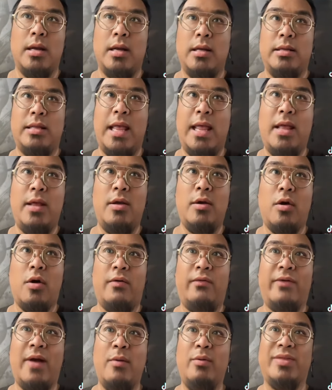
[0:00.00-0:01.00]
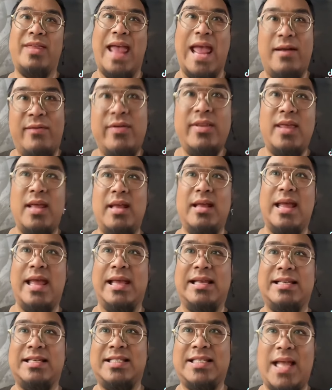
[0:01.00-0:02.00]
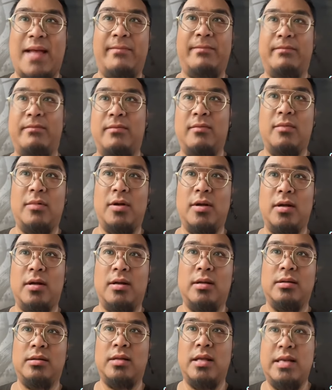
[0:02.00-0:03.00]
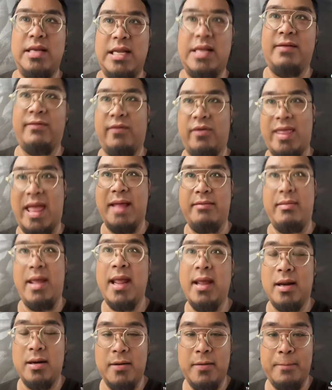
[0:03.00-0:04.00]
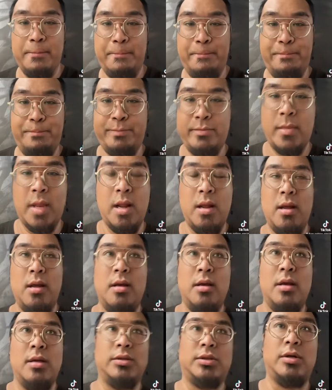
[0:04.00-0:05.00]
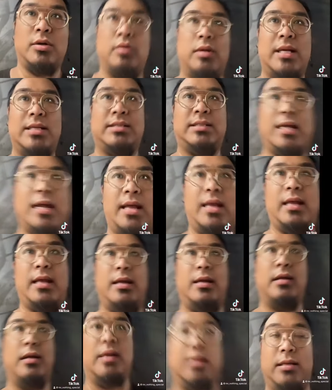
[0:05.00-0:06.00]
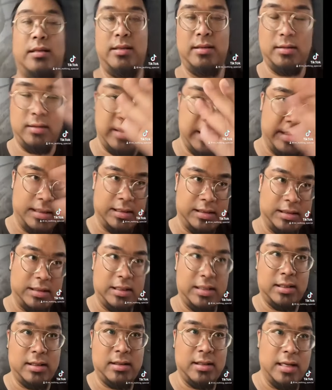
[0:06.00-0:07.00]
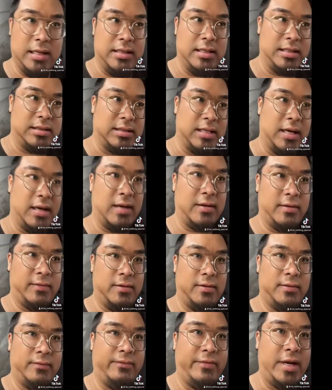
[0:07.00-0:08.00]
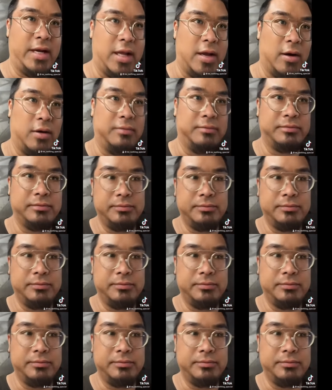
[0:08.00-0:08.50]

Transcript: they are fine with everything except the need for that man. So let's say in in this in this uh, video,